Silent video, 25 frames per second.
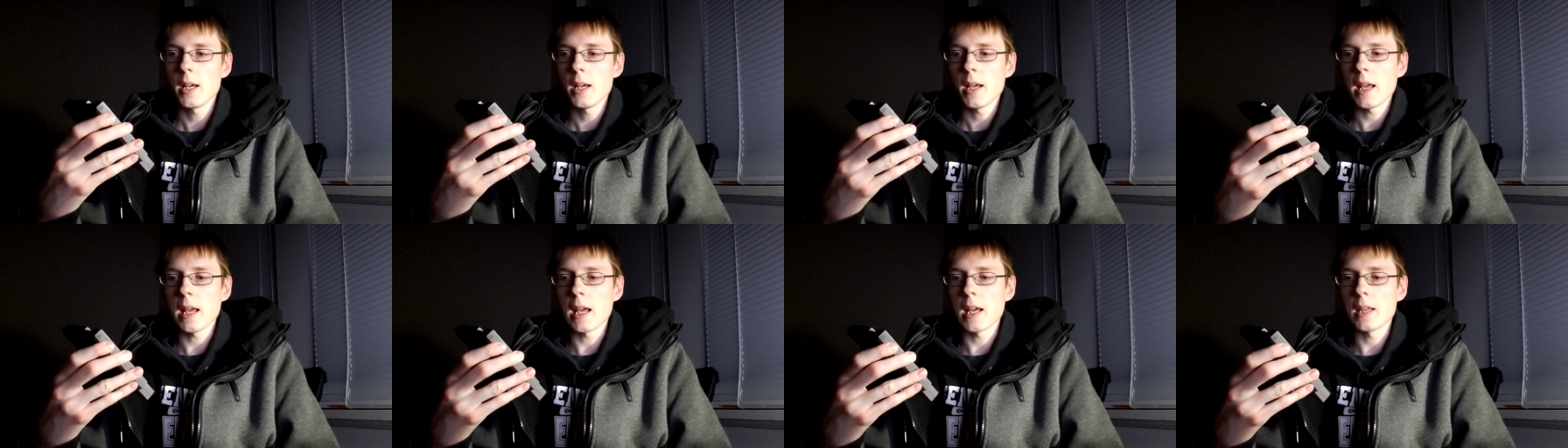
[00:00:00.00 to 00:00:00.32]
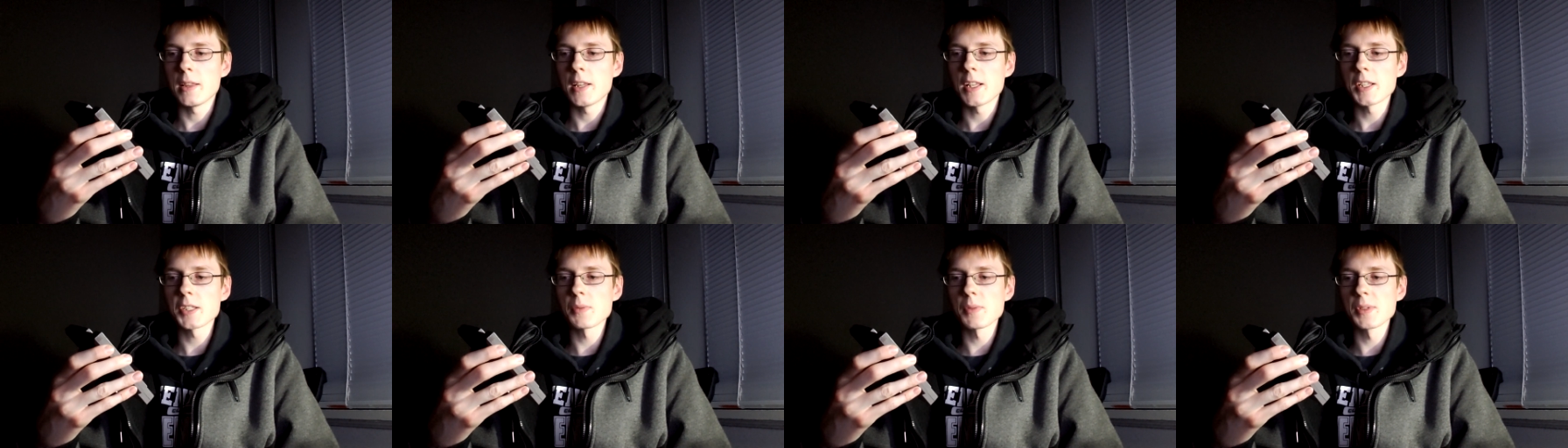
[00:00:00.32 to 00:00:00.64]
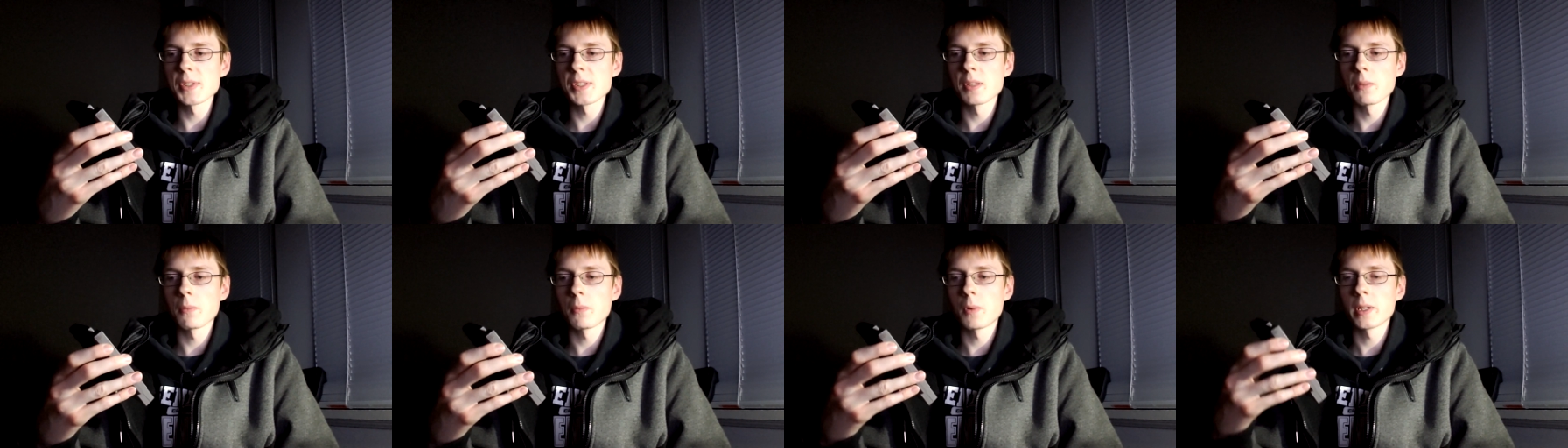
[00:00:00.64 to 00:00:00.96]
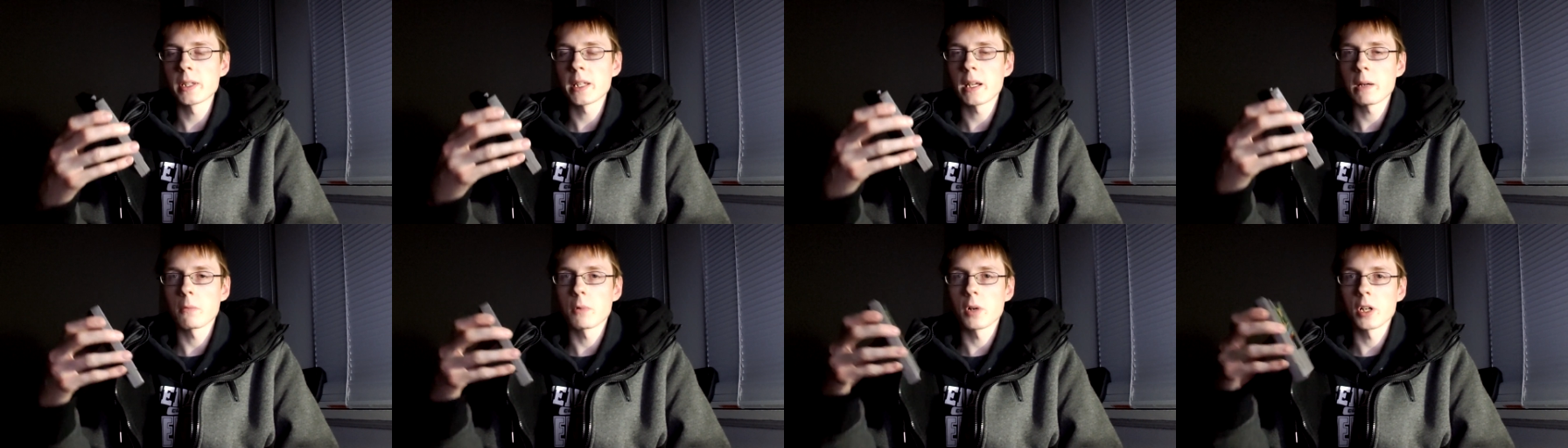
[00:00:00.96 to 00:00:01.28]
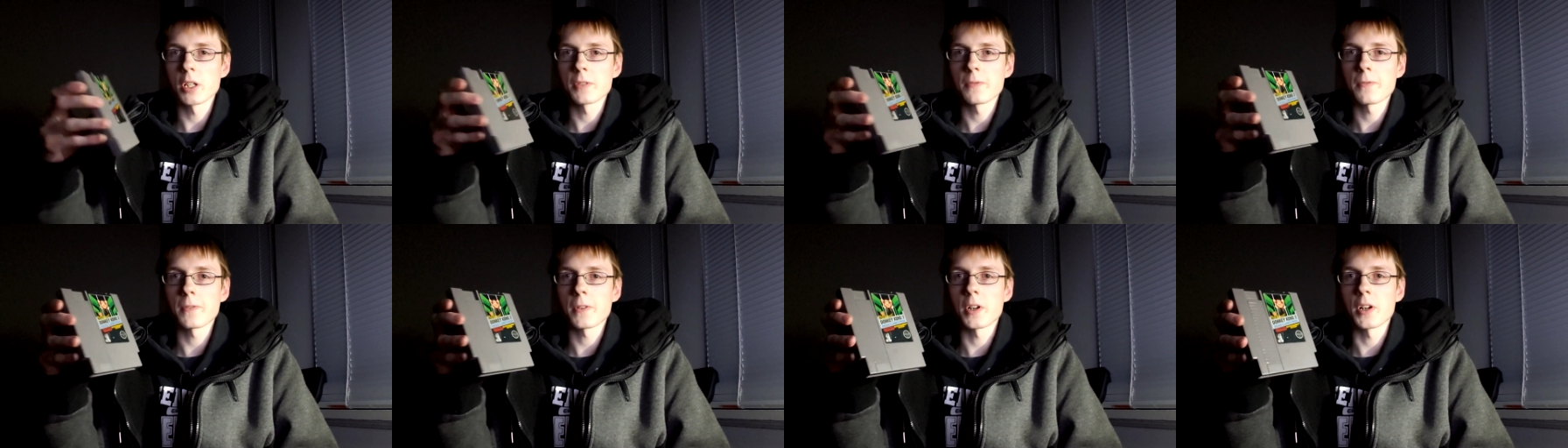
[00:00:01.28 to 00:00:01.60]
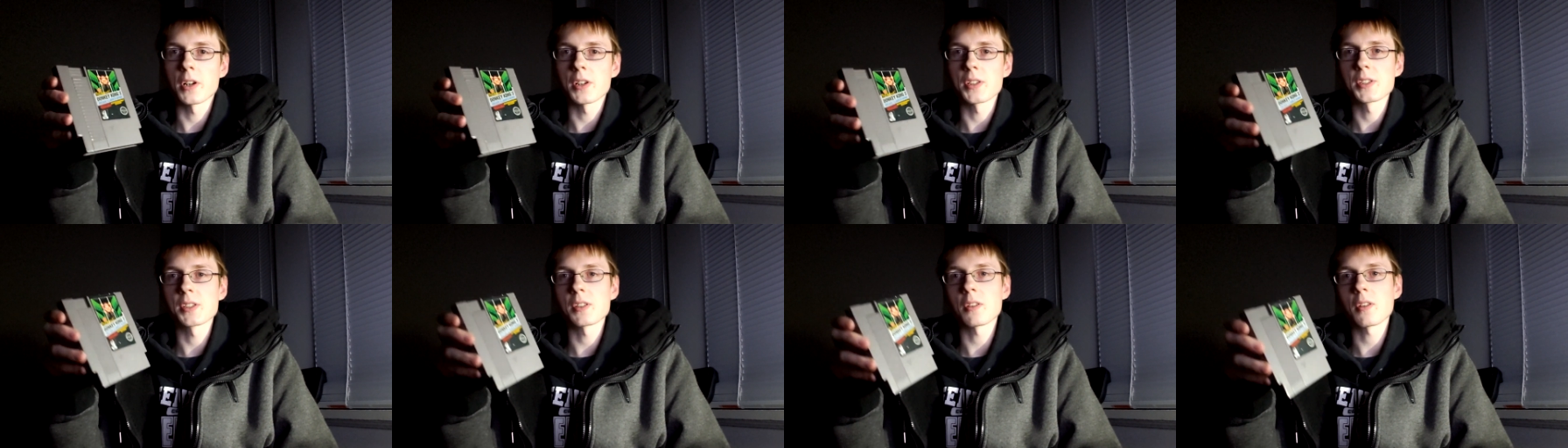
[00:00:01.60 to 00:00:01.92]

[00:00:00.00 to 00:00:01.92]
And this was the one that worked first.